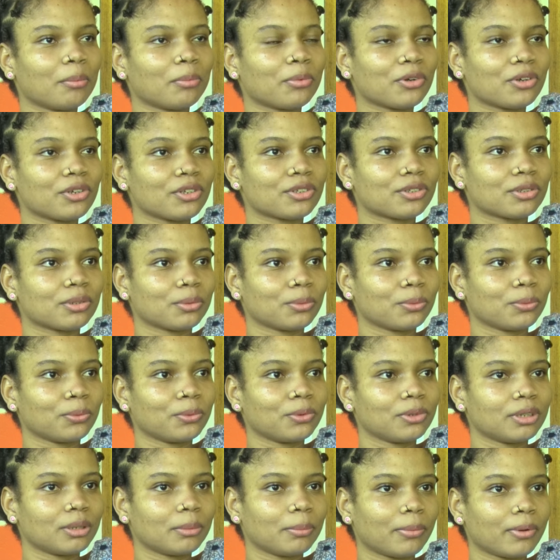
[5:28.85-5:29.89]
person
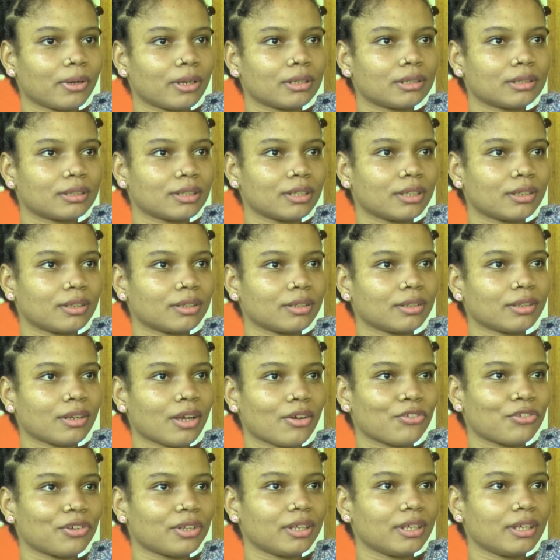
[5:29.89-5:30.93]
would, but it
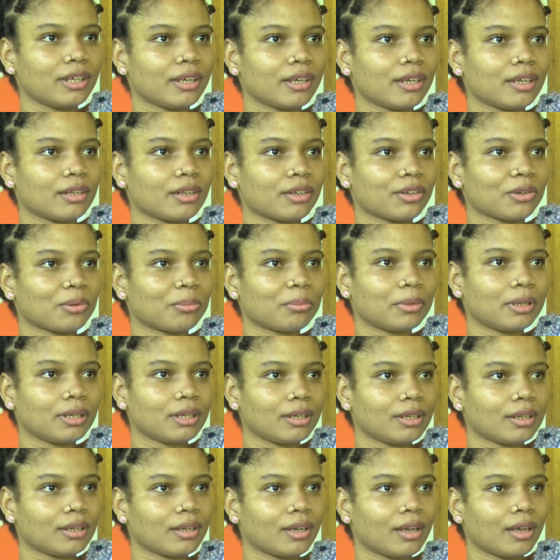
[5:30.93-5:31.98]
didn't really hinder
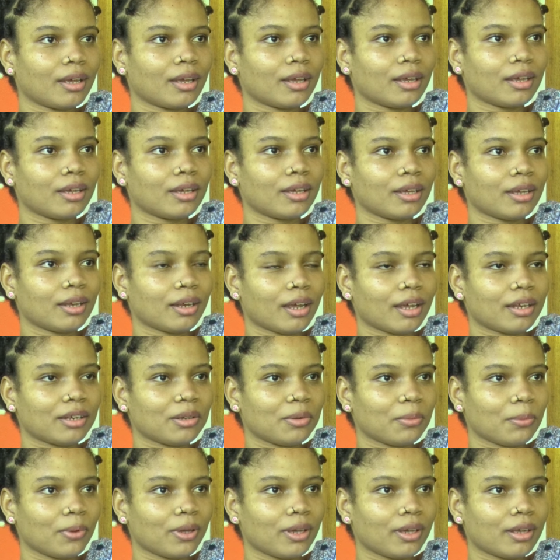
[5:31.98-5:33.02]
me in
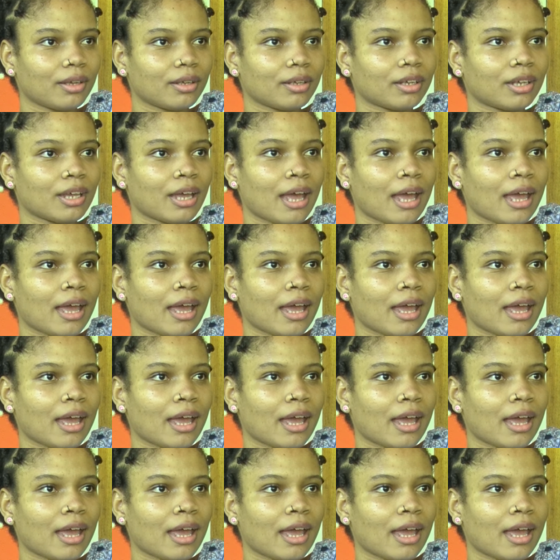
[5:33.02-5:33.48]
any way.